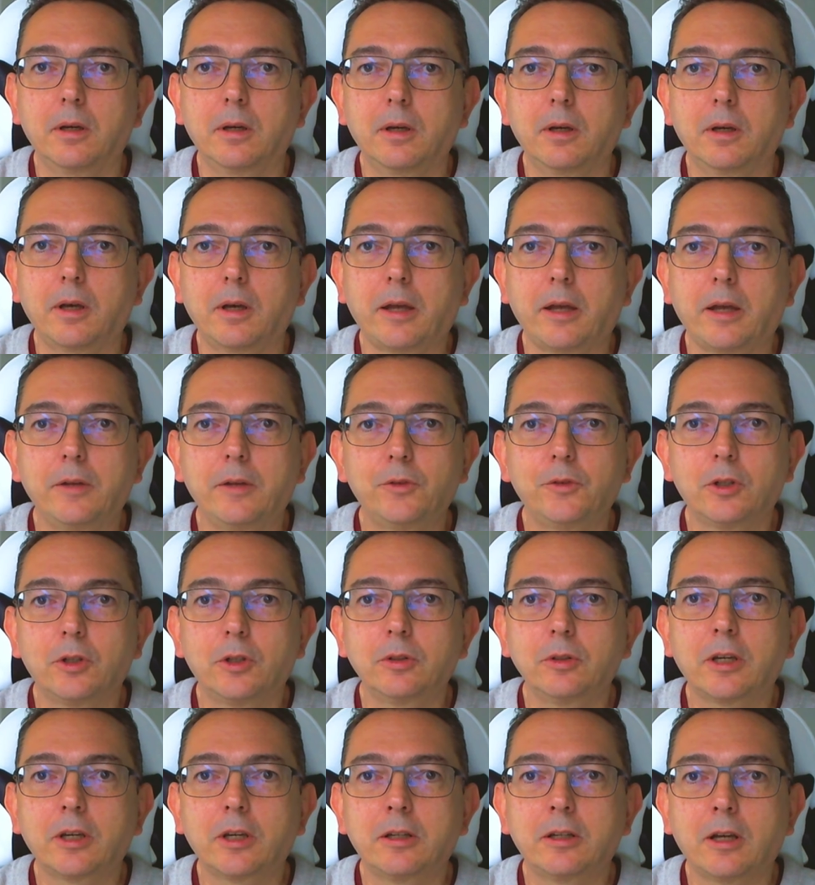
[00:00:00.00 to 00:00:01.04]
And if you
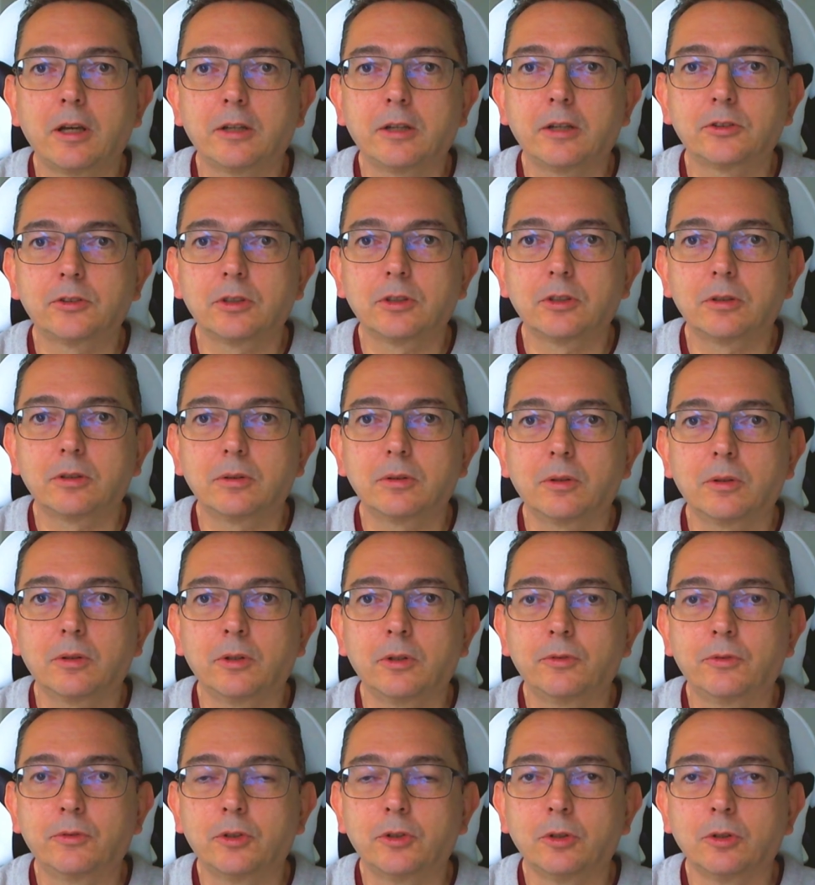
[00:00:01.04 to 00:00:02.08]
don't get an answer, or
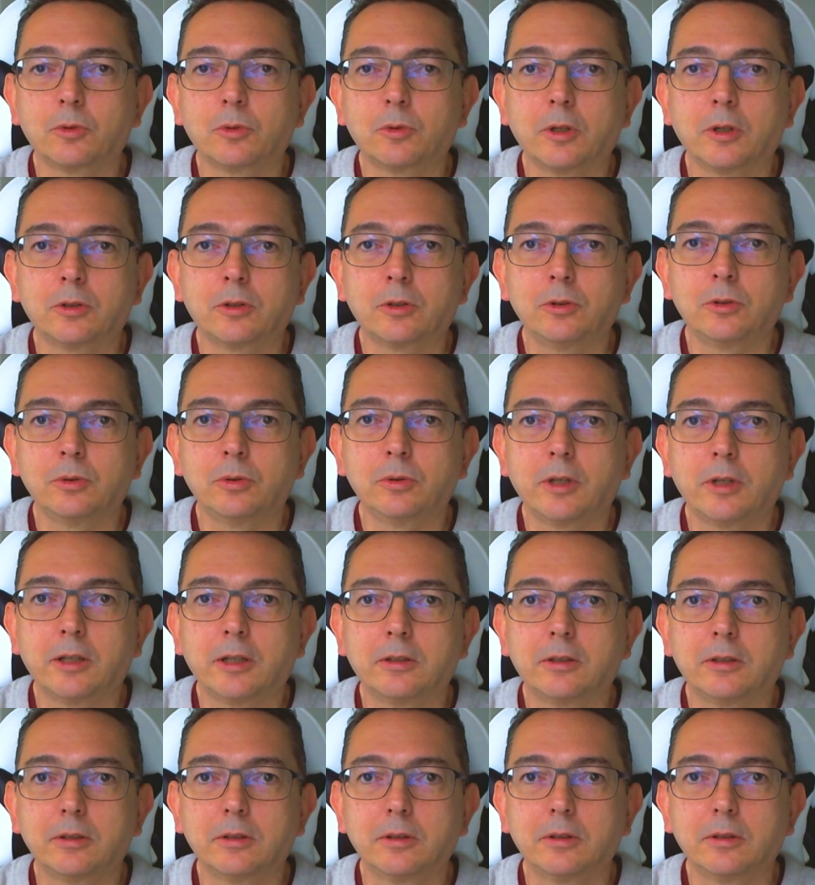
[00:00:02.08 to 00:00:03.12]
if you don't want to do
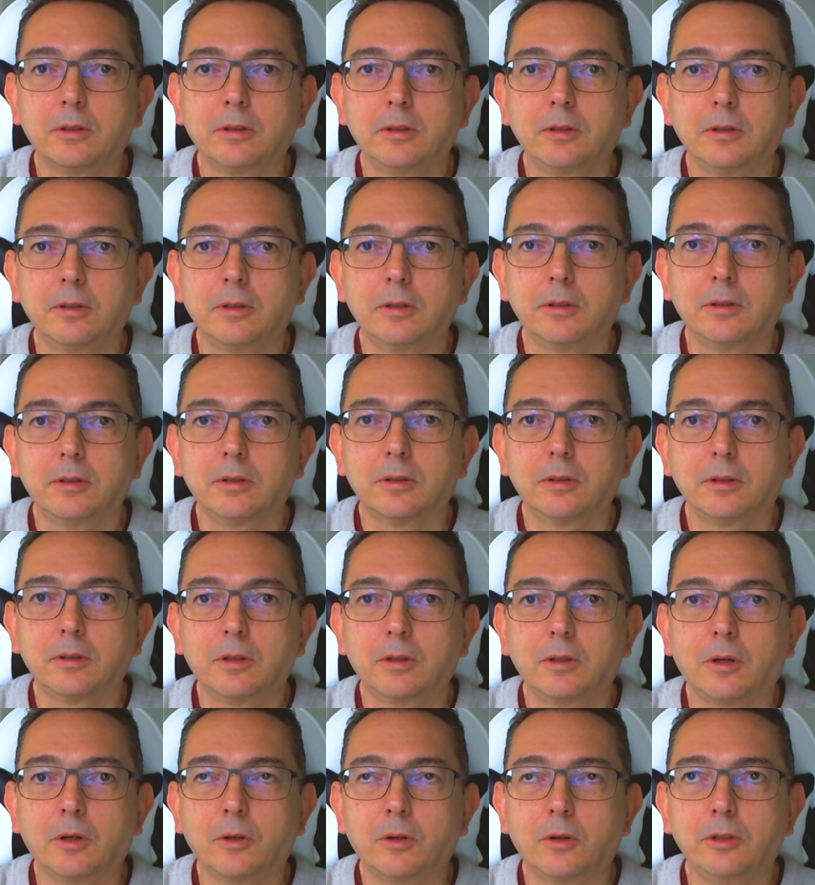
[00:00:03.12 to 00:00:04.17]
that,
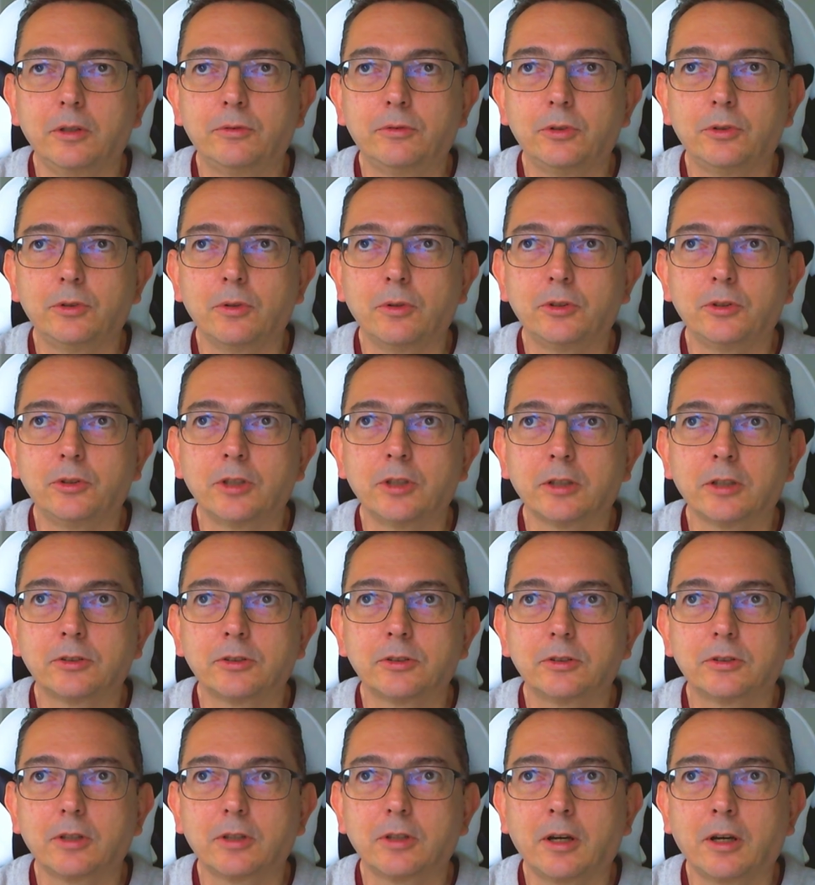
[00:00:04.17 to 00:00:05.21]
or if you're
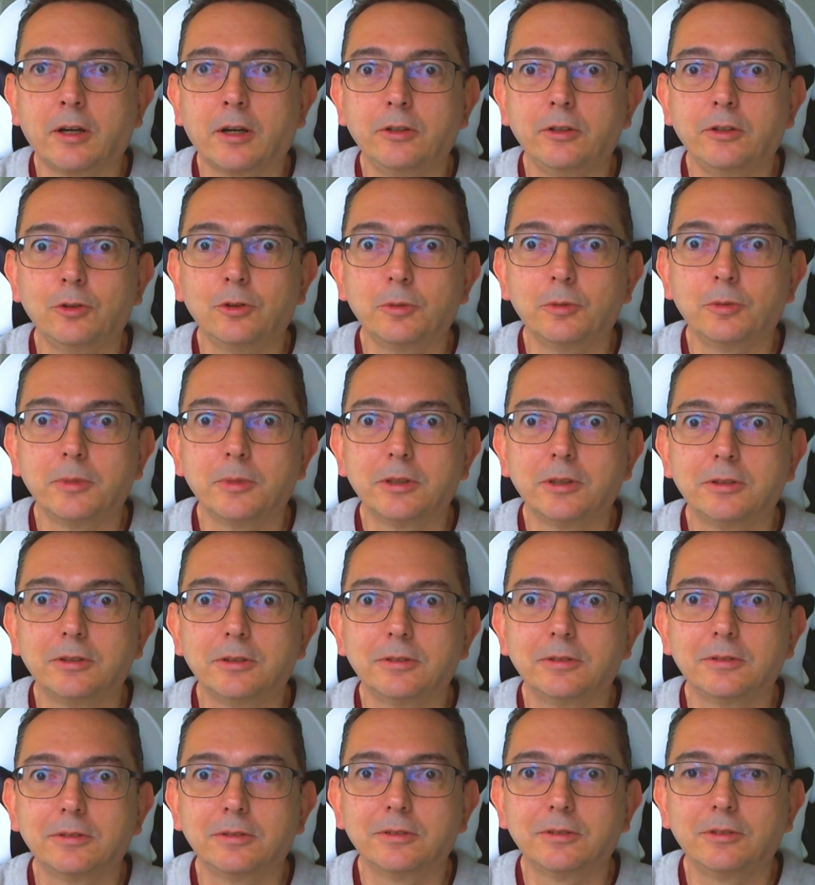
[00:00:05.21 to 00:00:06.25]
just a
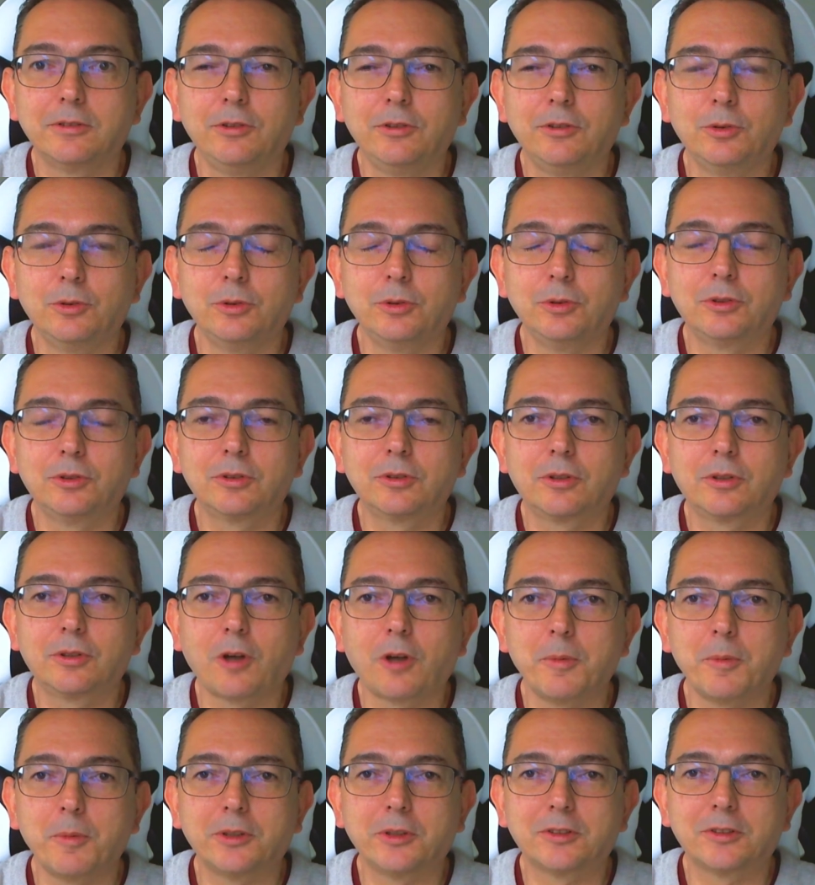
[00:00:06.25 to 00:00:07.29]
human, use
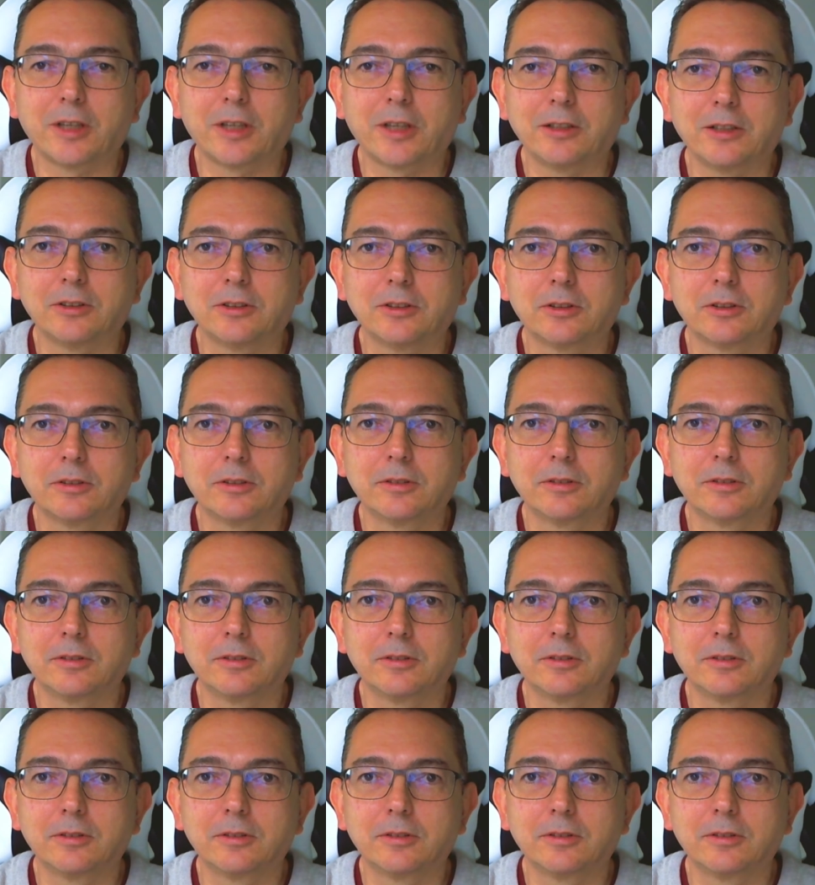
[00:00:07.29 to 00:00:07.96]
common sense.